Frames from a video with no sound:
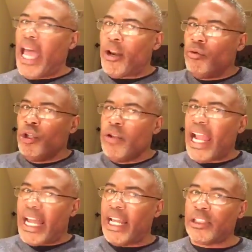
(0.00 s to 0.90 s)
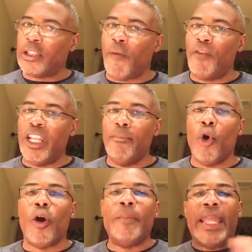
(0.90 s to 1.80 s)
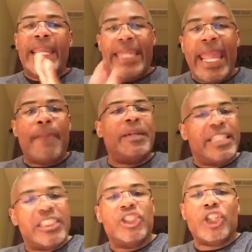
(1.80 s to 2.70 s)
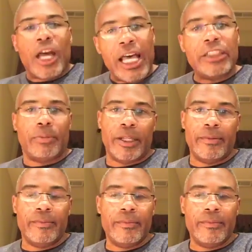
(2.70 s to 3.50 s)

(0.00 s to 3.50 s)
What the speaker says: I don't do that kind of stuff anymore. Yeah, but this is your husband.